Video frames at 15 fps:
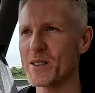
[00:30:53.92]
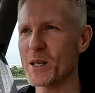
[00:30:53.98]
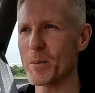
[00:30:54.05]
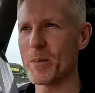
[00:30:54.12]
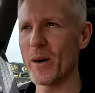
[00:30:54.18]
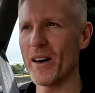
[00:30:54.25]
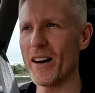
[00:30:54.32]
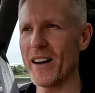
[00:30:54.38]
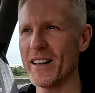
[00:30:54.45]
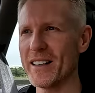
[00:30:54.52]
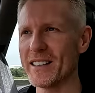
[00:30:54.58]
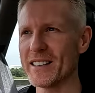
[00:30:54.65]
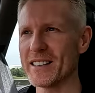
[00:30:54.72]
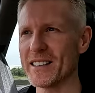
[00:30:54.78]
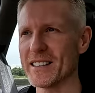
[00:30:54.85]
to
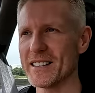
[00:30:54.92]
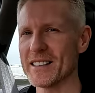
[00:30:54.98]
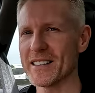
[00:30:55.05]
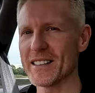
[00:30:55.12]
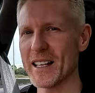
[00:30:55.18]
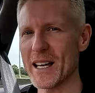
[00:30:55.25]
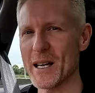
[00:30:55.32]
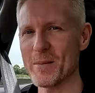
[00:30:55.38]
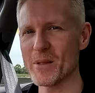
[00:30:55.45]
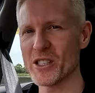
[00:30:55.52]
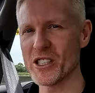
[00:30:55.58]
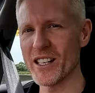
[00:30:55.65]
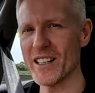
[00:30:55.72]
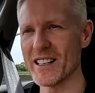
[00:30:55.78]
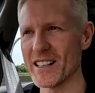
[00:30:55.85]
buy the
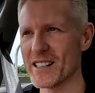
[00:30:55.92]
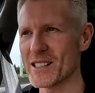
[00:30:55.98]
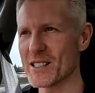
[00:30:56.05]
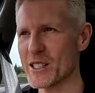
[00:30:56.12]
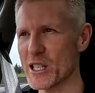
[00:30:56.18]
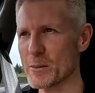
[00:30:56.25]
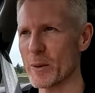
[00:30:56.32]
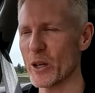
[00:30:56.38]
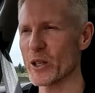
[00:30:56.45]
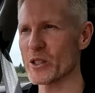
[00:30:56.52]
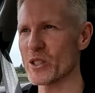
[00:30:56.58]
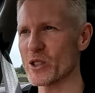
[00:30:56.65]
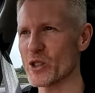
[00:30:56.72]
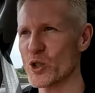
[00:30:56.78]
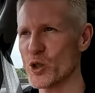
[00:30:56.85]
MG just
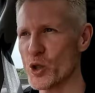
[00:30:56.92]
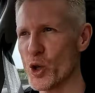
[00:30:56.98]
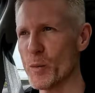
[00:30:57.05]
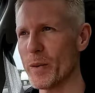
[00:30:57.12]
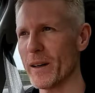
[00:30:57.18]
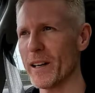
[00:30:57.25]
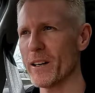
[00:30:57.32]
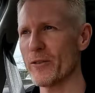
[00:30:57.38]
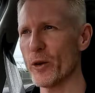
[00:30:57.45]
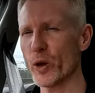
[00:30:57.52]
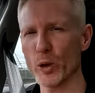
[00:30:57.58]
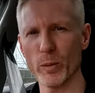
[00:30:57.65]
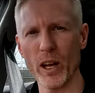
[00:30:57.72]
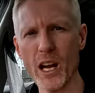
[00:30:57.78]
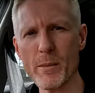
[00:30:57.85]
because it's stupidly
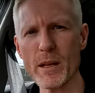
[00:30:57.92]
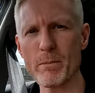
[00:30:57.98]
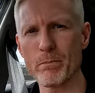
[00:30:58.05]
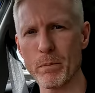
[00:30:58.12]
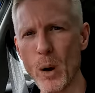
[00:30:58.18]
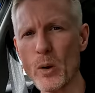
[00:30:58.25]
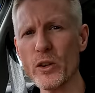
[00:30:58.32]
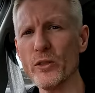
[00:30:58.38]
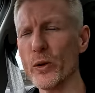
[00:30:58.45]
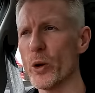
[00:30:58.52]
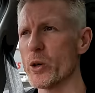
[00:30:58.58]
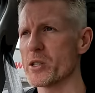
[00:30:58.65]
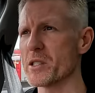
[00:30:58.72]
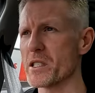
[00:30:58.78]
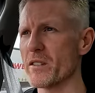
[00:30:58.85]
affordable. I mean, both
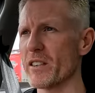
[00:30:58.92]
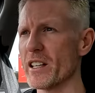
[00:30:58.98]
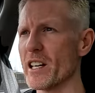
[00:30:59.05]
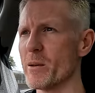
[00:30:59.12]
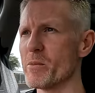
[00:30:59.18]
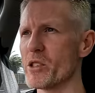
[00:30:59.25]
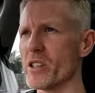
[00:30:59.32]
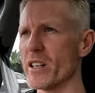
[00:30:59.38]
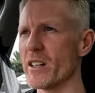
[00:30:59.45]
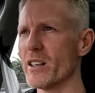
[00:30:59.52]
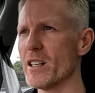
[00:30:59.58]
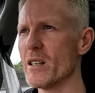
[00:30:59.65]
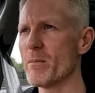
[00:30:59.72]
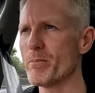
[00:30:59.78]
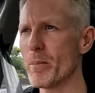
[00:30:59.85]
versions of the MG,
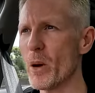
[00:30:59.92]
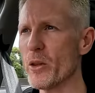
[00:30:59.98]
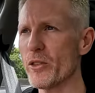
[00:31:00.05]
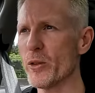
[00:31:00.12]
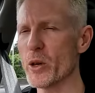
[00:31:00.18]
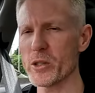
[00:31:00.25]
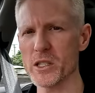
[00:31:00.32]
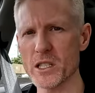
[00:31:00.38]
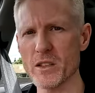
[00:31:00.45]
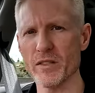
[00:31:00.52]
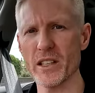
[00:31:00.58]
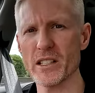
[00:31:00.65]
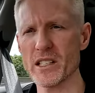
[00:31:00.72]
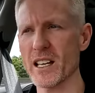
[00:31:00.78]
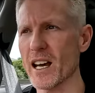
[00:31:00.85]
both versions
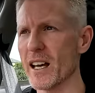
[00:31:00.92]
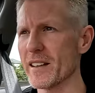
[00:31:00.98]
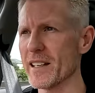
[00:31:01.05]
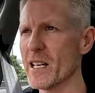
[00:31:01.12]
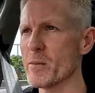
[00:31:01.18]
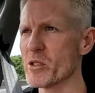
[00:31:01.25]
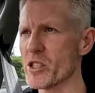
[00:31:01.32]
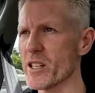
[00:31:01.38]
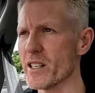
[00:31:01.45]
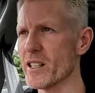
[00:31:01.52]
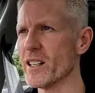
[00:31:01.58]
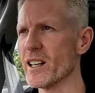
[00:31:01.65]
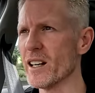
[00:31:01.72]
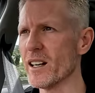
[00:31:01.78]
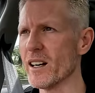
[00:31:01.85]
of this car, the MG,